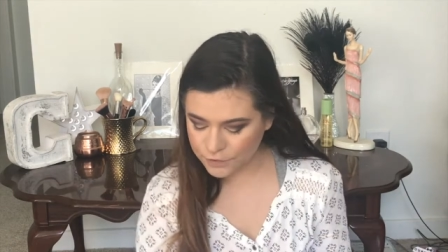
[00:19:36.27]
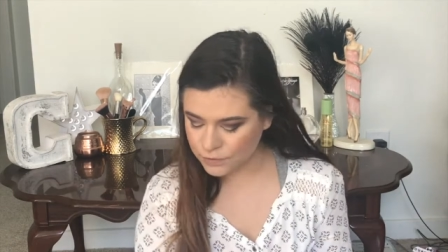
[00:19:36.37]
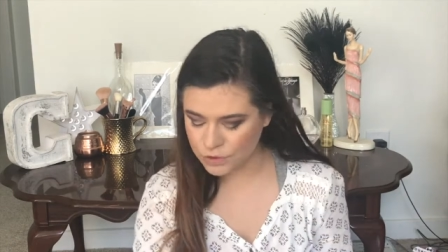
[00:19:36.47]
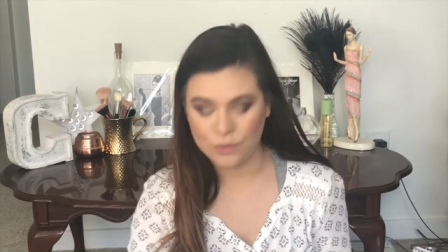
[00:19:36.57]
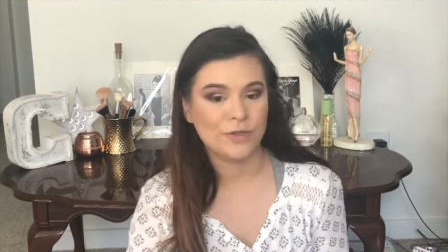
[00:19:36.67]
You
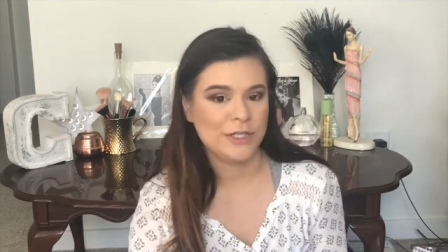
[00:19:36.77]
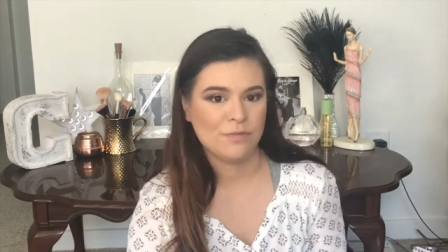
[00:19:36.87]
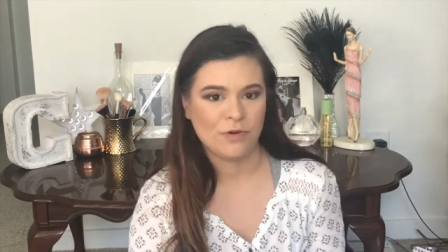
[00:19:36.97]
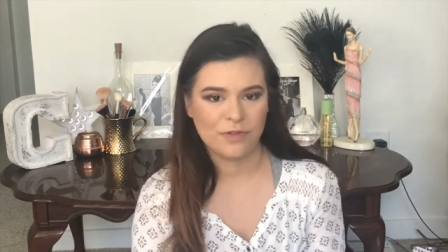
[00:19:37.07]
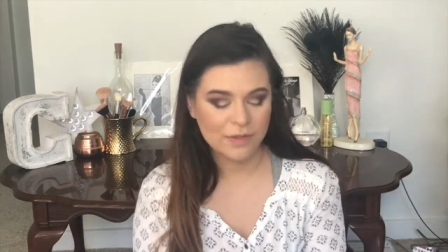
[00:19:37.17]
don't need
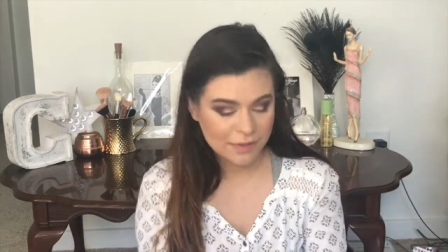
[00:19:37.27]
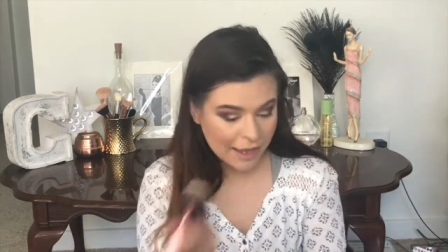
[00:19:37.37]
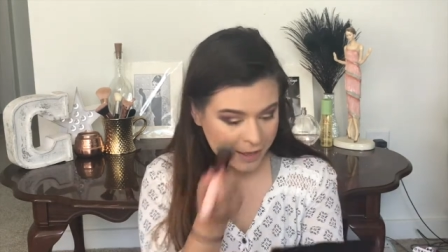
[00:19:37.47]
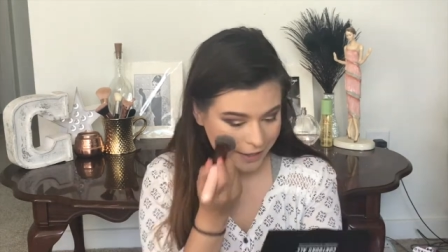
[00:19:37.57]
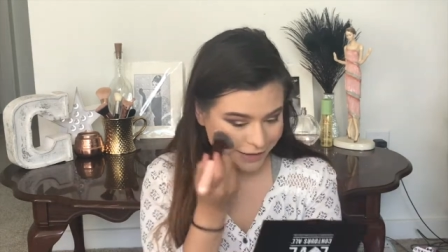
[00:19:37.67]
more than
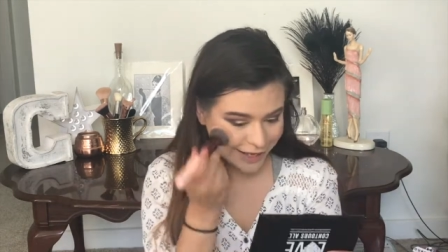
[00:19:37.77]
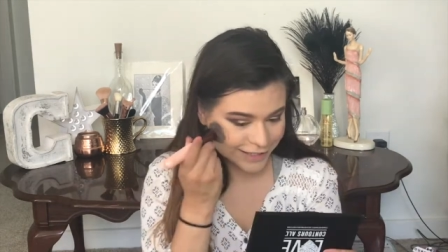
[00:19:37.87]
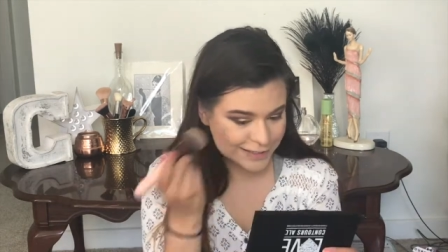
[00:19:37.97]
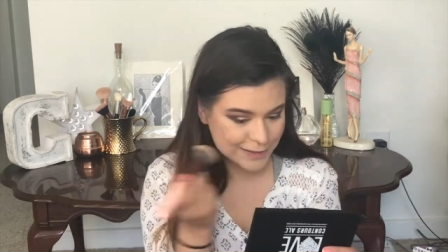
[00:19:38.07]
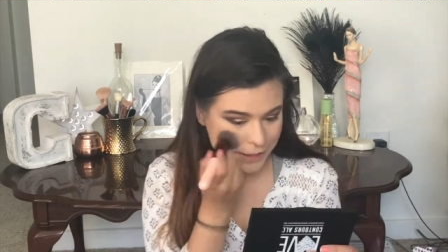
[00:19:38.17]
that. And
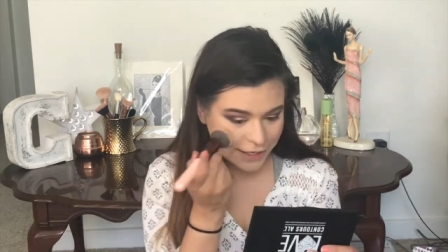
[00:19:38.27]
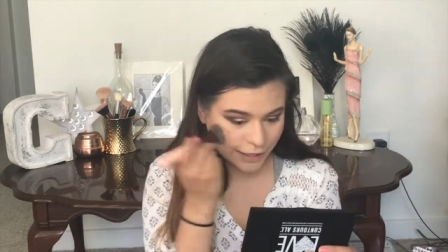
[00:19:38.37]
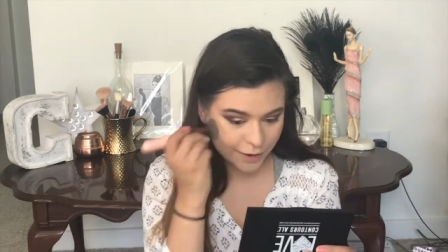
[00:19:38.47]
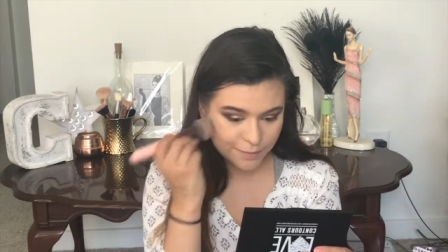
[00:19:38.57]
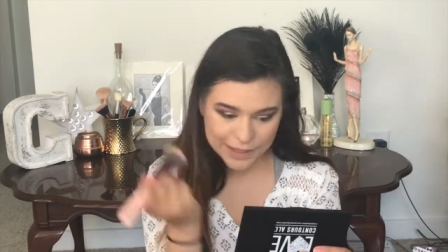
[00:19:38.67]
that's like
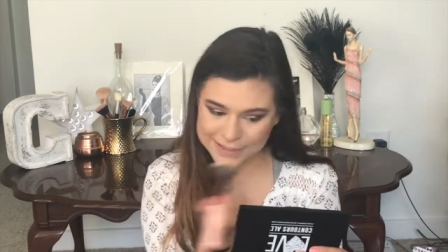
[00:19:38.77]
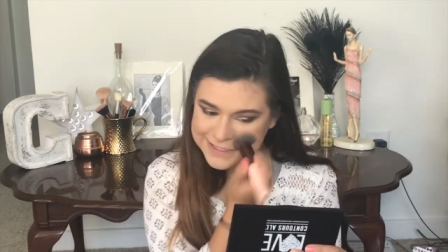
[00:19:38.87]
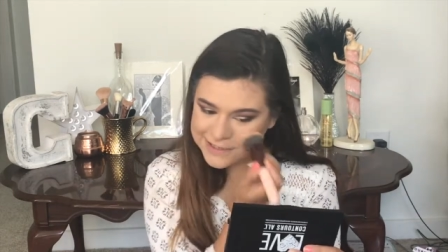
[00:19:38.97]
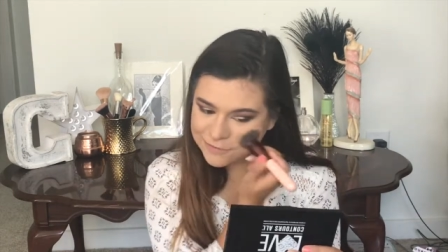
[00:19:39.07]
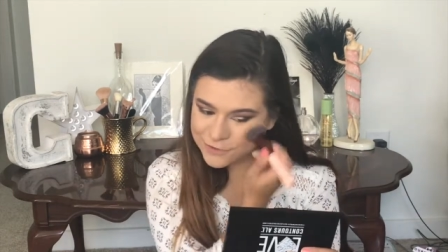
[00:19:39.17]

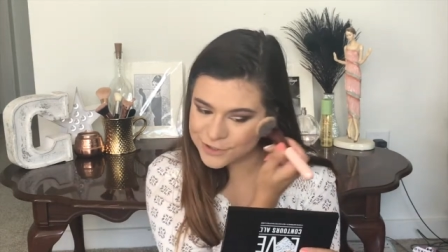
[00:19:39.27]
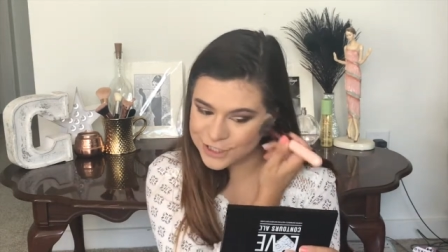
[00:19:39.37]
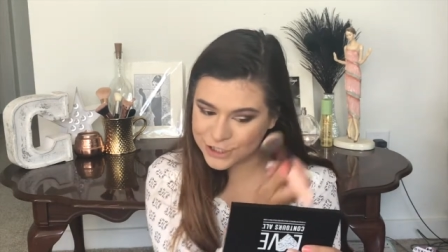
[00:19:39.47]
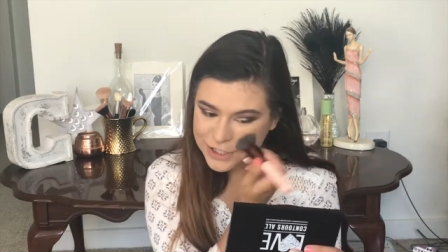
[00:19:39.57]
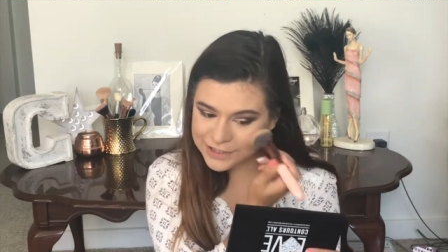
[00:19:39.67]
amazing for
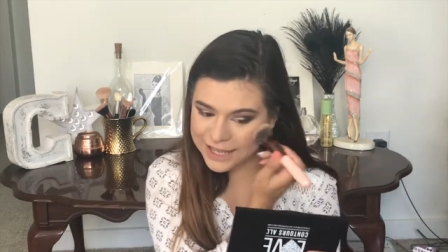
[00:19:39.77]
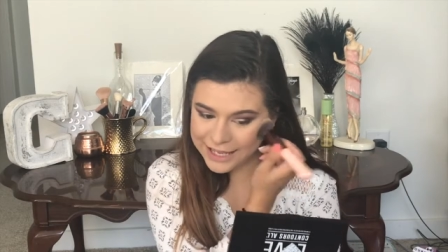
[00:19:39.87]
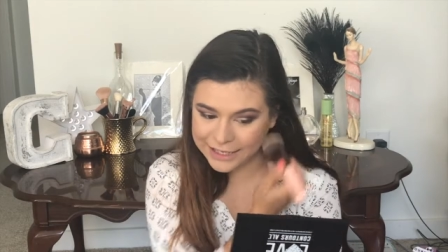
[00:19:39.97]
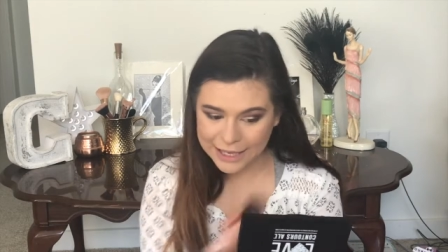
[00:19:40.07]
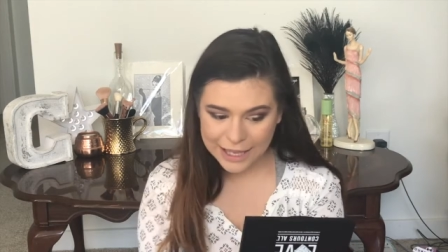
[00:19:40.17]
such a
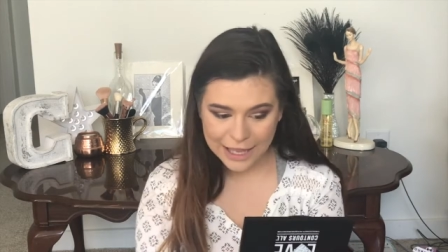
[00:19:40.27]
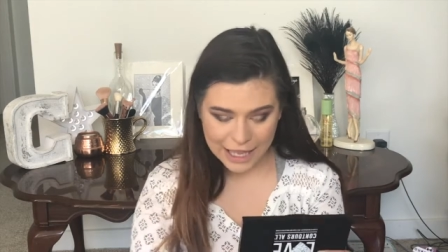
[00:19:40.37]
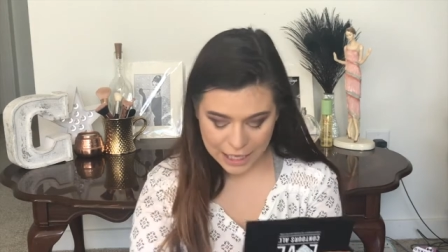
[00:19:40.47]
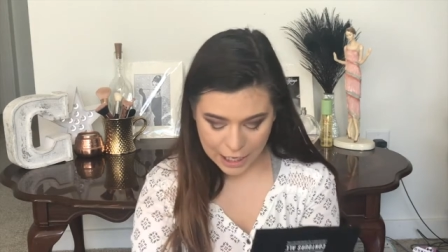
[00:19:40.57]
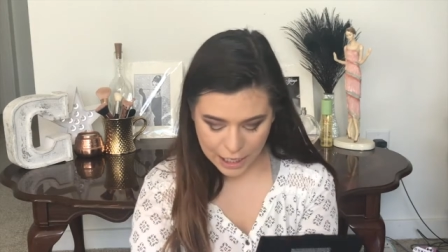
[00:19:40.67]
like,
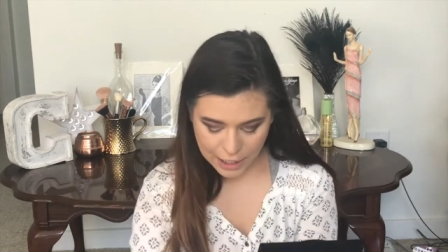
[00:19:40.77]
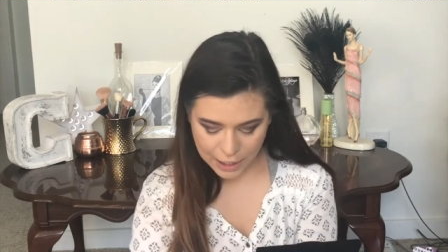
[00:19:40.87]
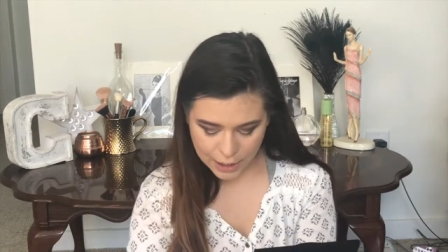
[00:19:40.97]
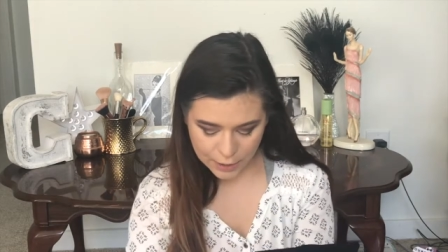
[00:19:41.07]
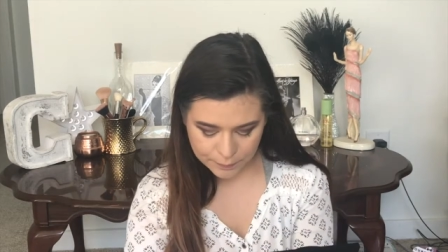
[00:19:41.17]

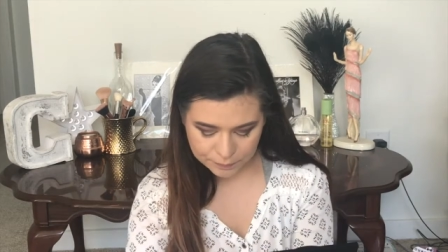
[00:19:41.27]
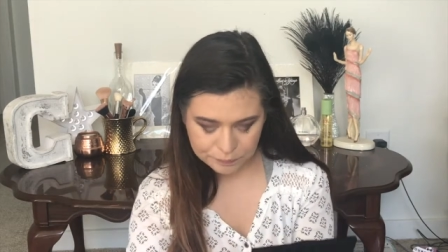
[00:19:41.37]
uh,